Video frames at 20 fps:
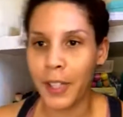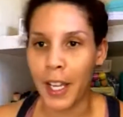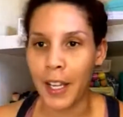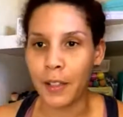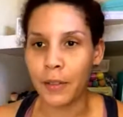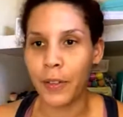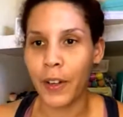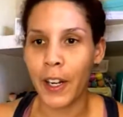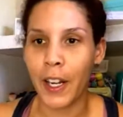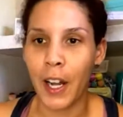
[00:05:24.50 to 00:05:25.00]

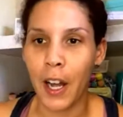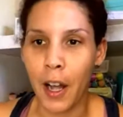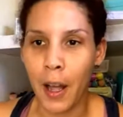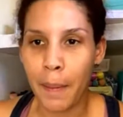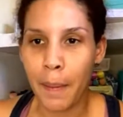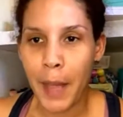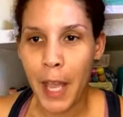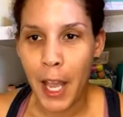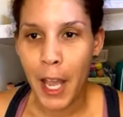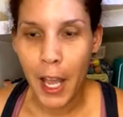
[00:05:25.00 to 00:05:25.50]
Hey,
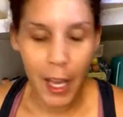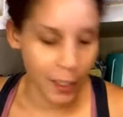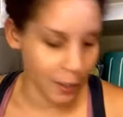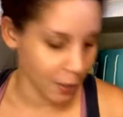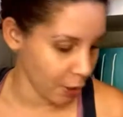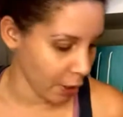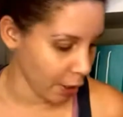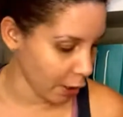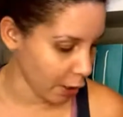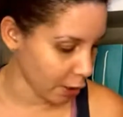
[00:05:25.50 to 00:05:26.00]
Tyrone. Thanks
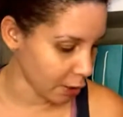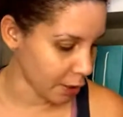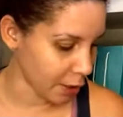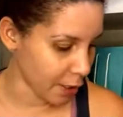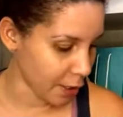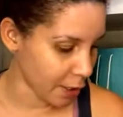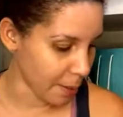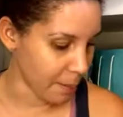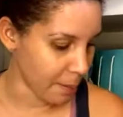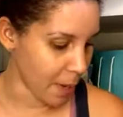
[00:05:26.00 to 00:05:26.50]
for
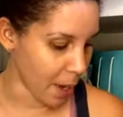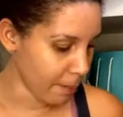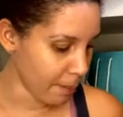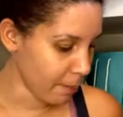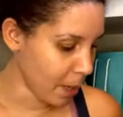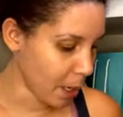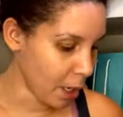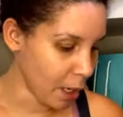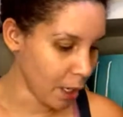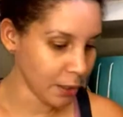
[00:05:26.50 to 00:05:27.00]
coming. Shout
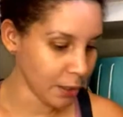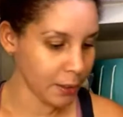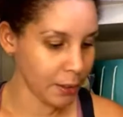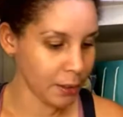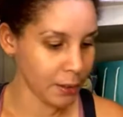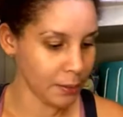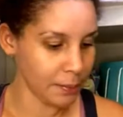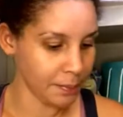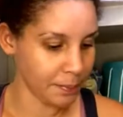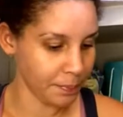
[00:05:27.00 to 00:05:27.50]
out to the
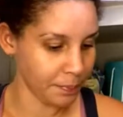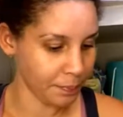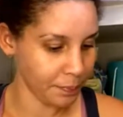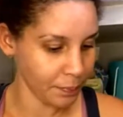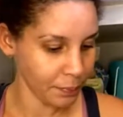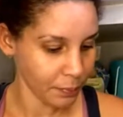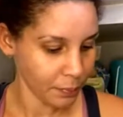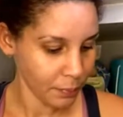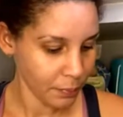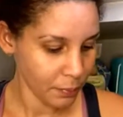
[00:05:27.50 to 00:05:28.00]

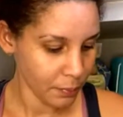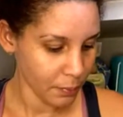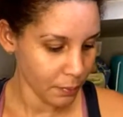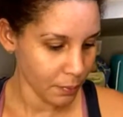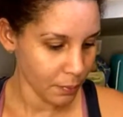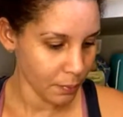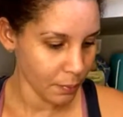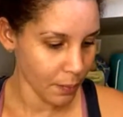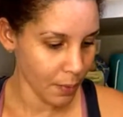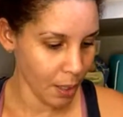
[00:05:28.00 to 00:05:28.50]
members.
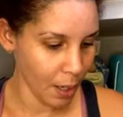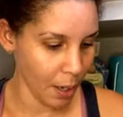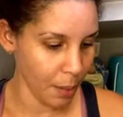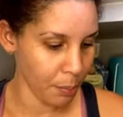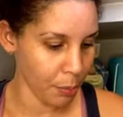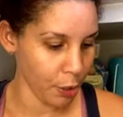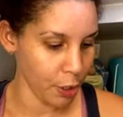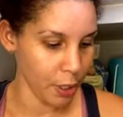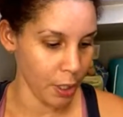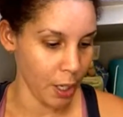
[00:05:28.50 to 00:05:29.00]

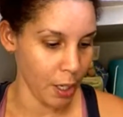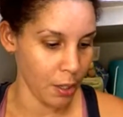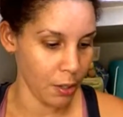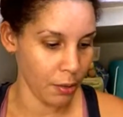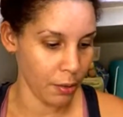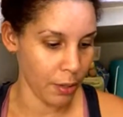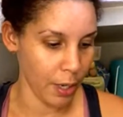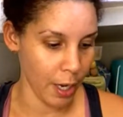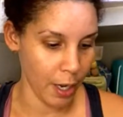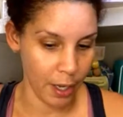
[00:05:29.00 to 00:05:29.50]
I
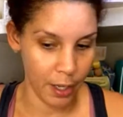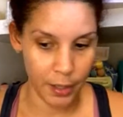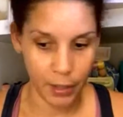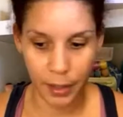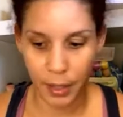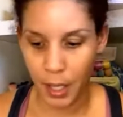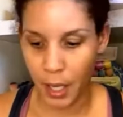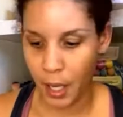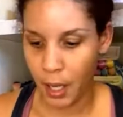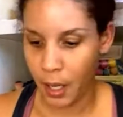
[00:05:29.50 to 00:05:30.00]
appreciate you
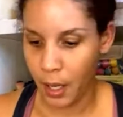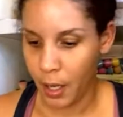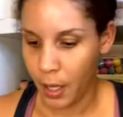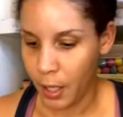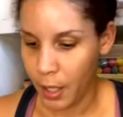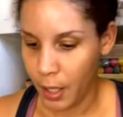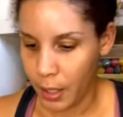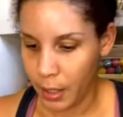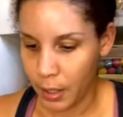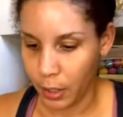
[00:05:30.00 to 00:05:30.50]
guys.
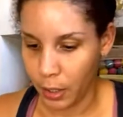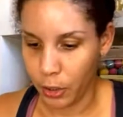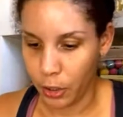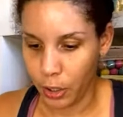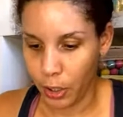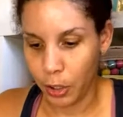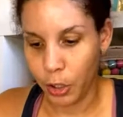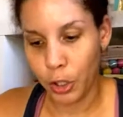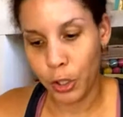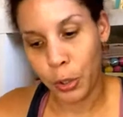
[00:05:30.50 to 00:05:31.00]

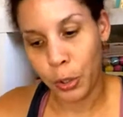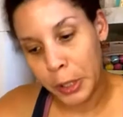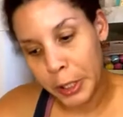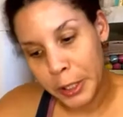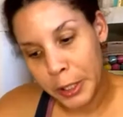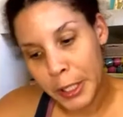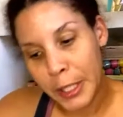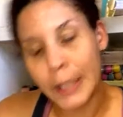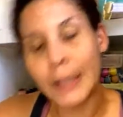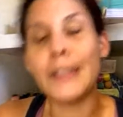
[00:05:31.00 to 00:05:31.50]
Such
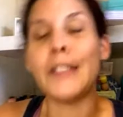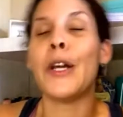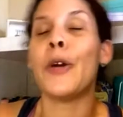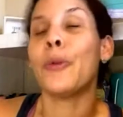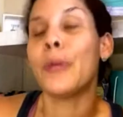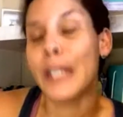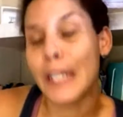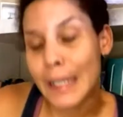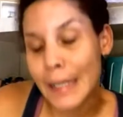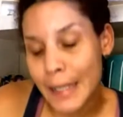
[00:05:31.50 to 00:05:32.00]
short
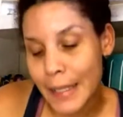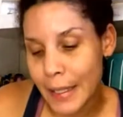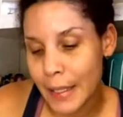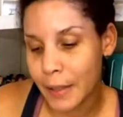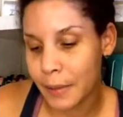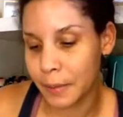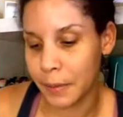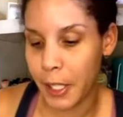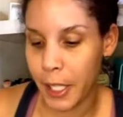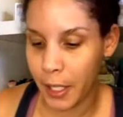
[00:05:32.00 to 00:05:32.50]

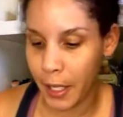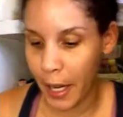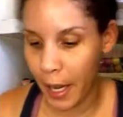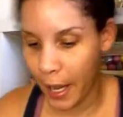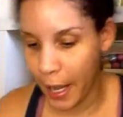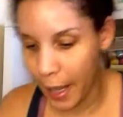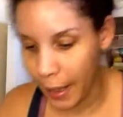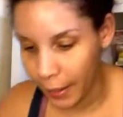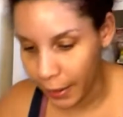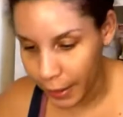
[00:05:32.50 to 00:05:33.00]
notice. And
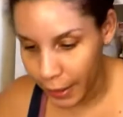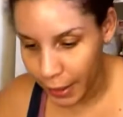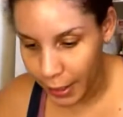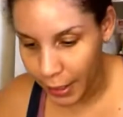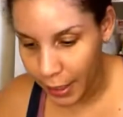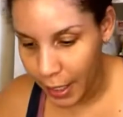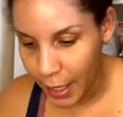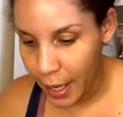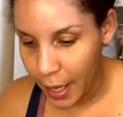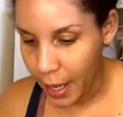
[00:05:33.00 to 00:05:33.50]

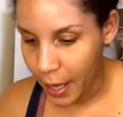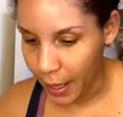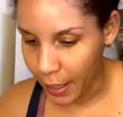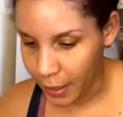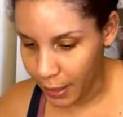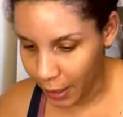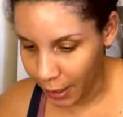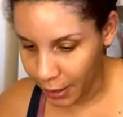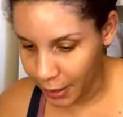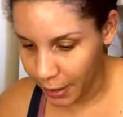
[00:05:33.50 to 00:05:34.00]
Allie, I
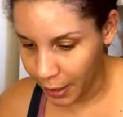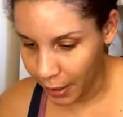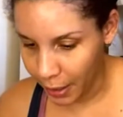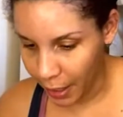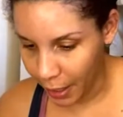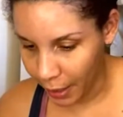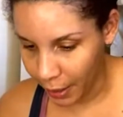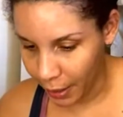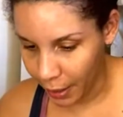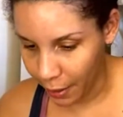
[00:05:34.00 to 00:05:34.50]
think I said
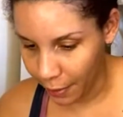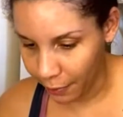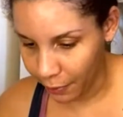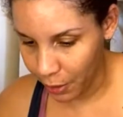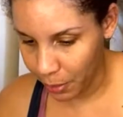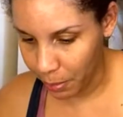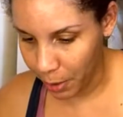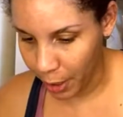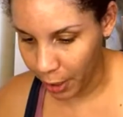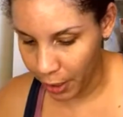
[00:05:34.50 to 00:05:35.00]
hi to
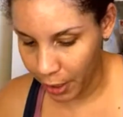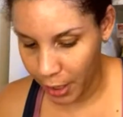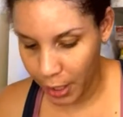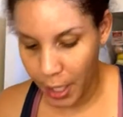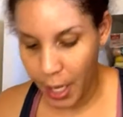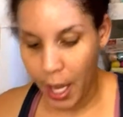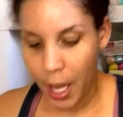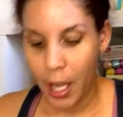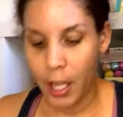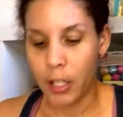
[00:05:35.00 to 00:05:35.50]
everybody.
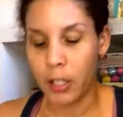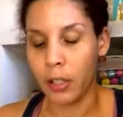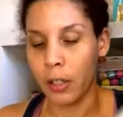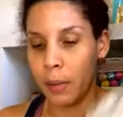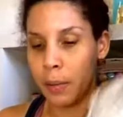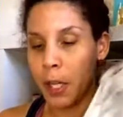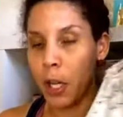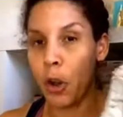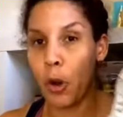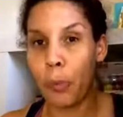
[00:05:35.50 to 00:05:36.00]
So let
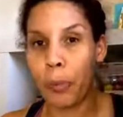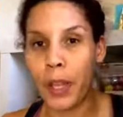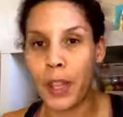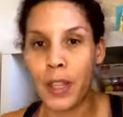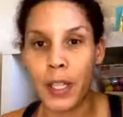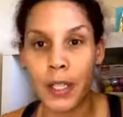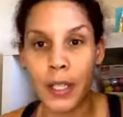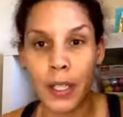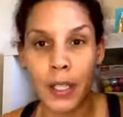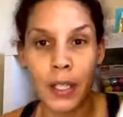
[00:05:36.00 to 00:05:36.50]
me open
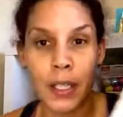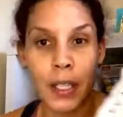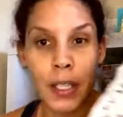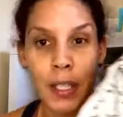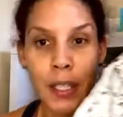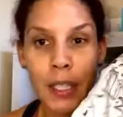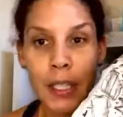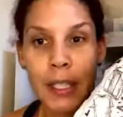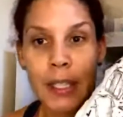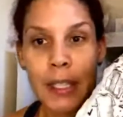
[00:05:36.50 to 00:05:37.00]
this because this
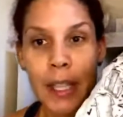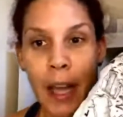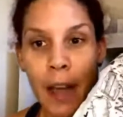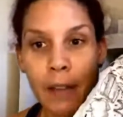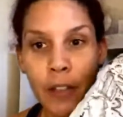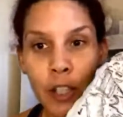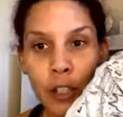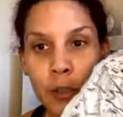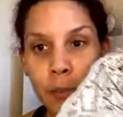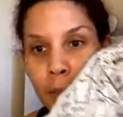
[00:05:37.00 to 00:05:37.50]
is
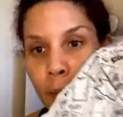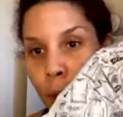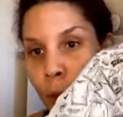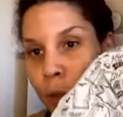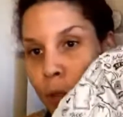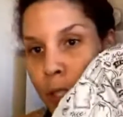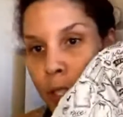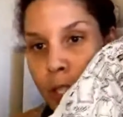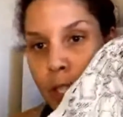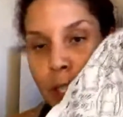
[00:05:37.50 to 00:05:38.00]
Savage
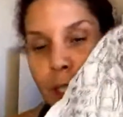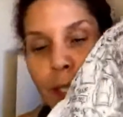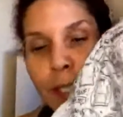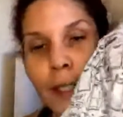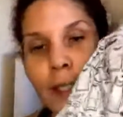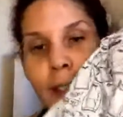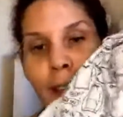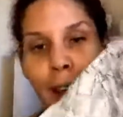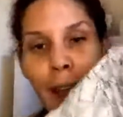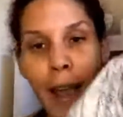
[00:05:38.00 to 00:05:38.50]
Moses
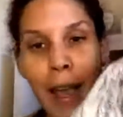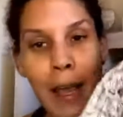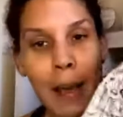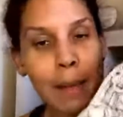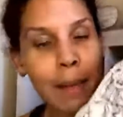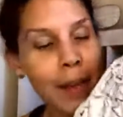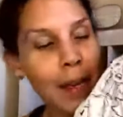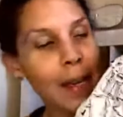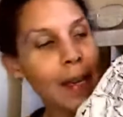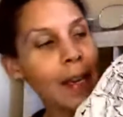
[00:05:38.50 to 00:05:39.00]

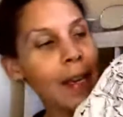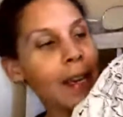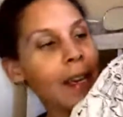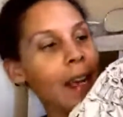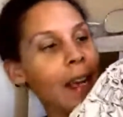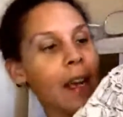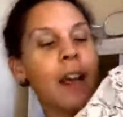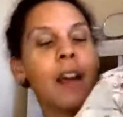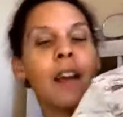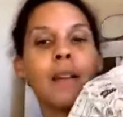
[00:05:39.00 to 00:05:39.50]
Gaming
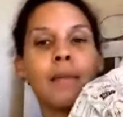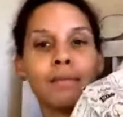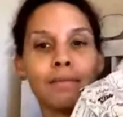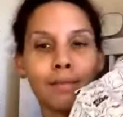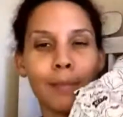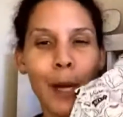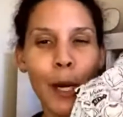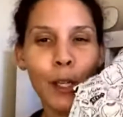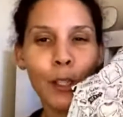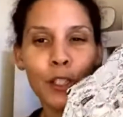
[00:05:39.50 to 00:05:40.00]

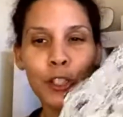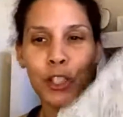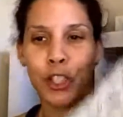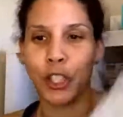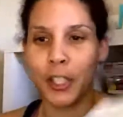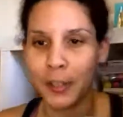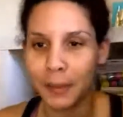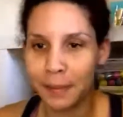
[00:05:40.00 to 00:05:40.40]
merch.